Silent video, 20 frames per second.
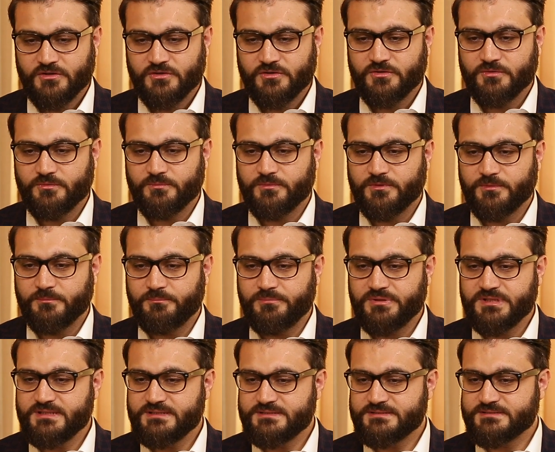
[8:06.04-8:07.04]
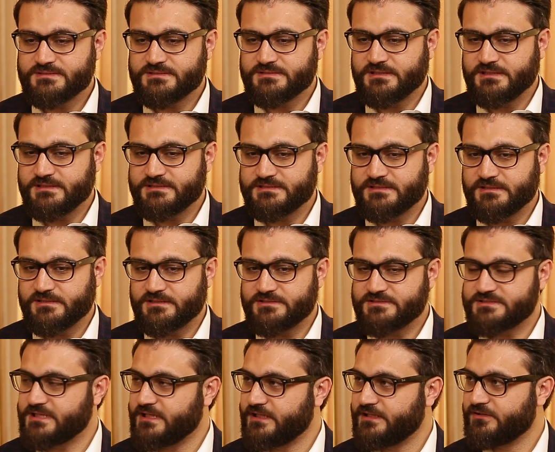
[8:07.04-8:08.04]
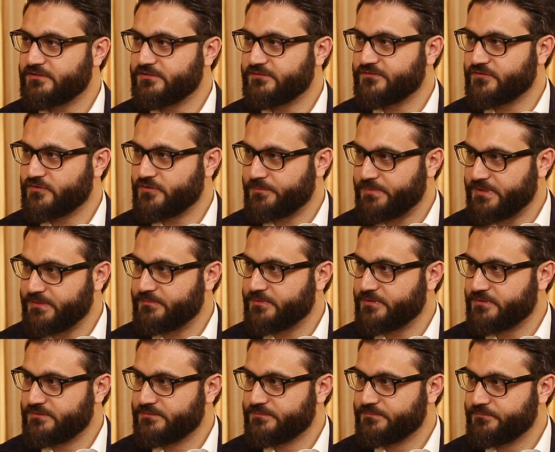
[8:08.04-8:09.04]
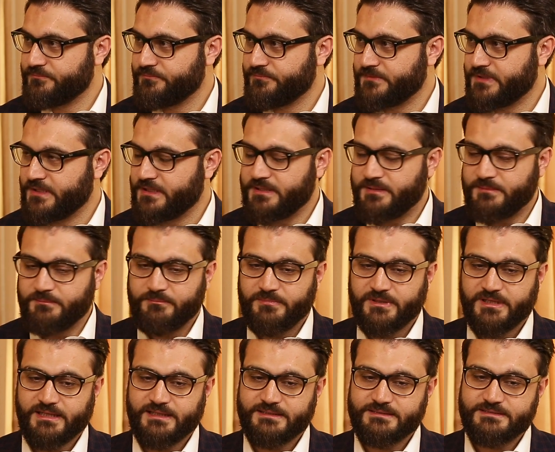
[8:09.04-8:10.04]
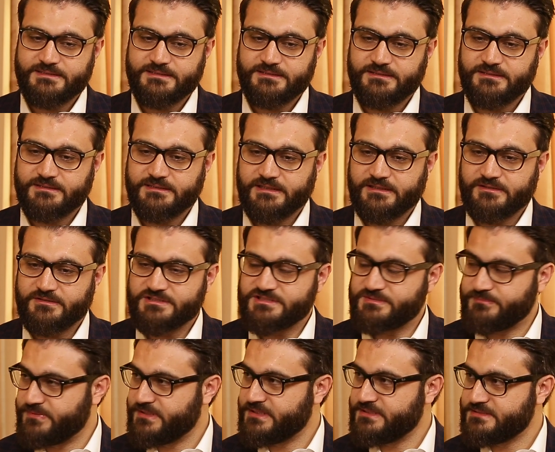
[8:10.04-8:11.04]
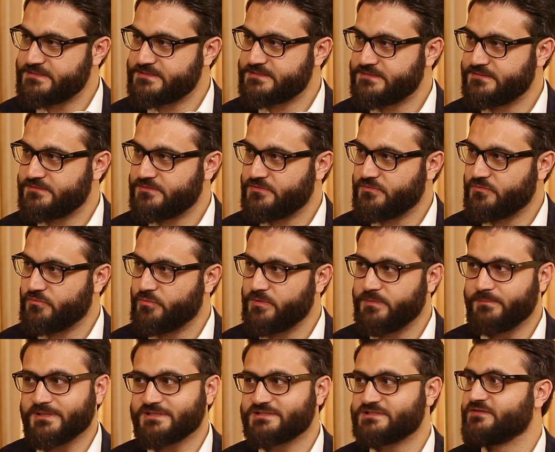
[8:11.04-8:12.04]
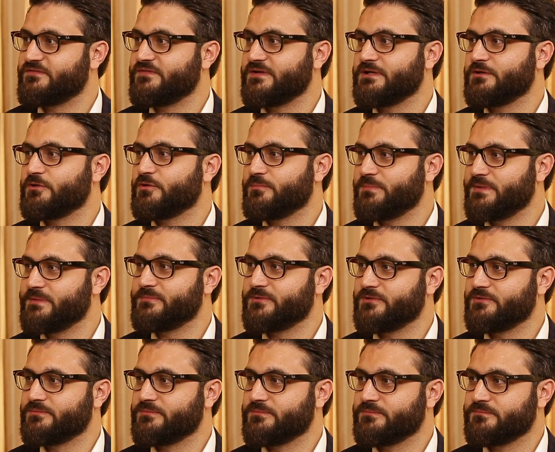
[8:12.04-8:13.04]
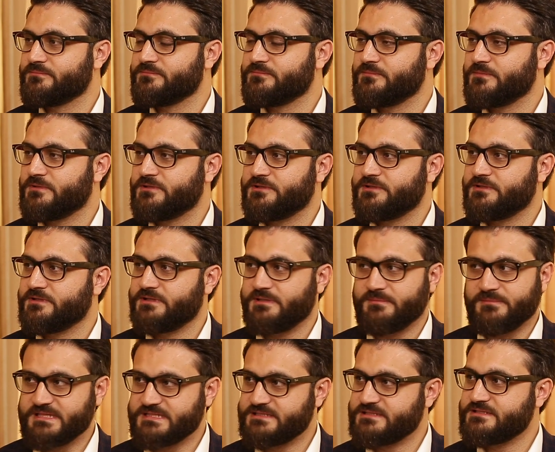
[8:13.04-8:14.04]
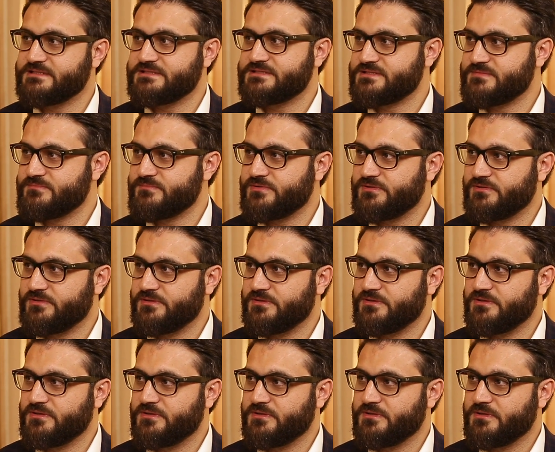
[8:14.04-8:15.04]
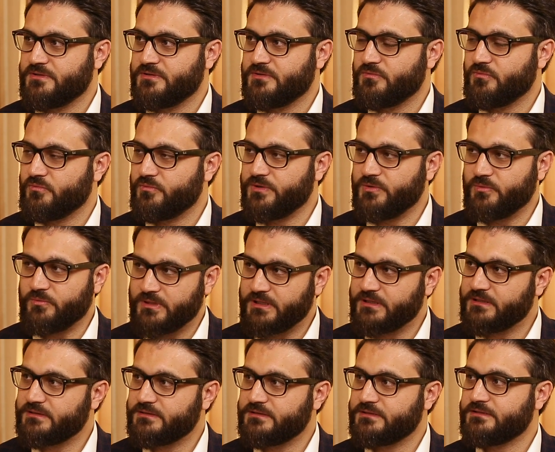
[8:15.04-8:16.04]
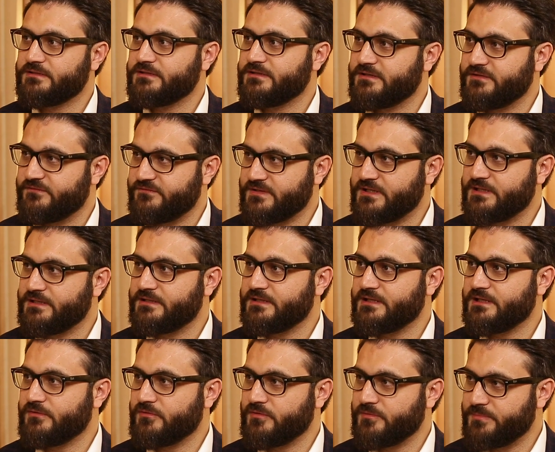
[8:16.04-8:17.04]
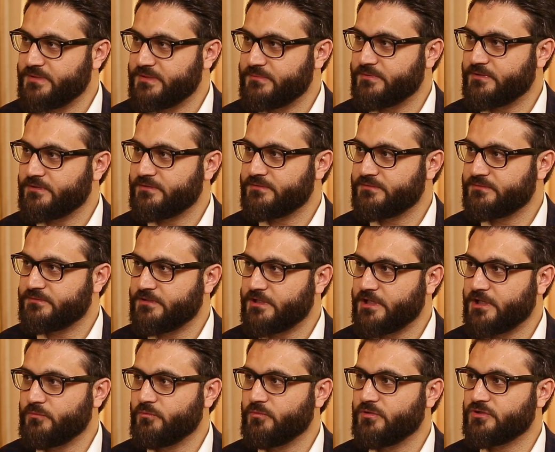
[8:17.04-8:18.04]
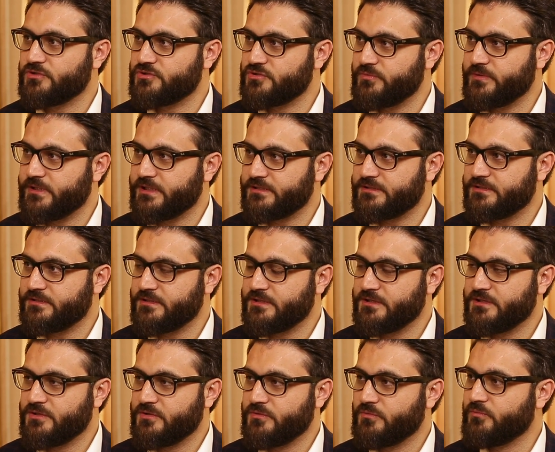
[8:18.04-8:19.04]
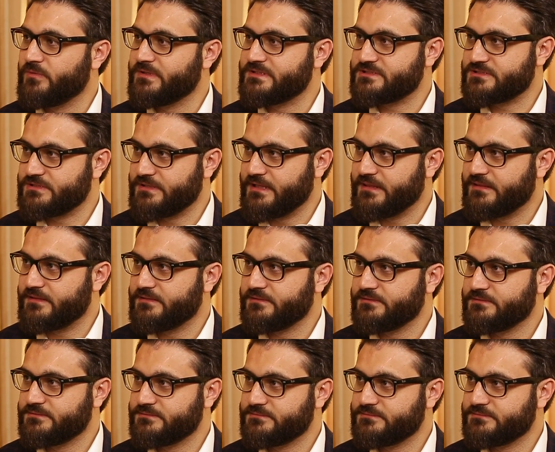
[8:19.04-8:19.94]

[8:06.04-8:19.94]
You know, peace is the desire of our people, but until there is peace, we must defend our people. The message is simple. We will defend our people, and we'll do it with strength.